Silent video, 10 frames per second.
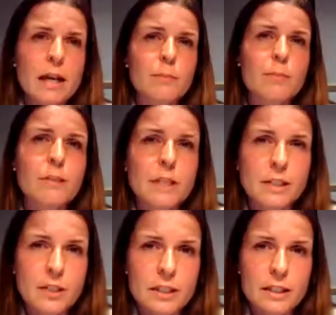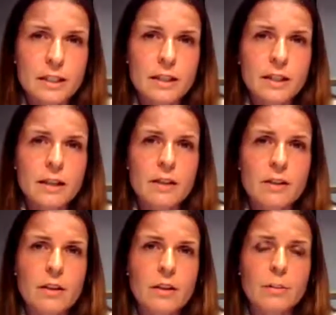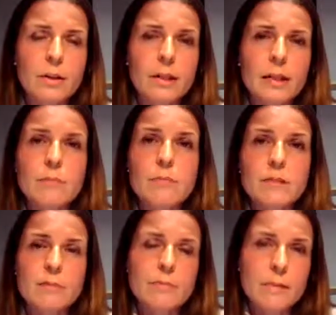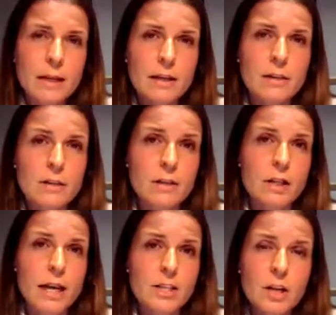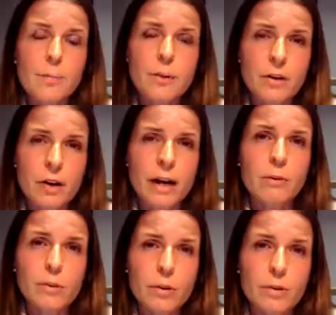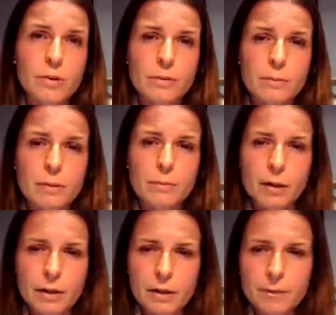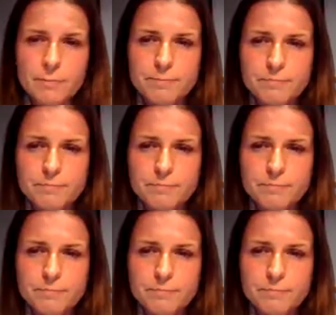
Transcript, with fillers: and potentially their ability to make to catch up on their height would also be impaired.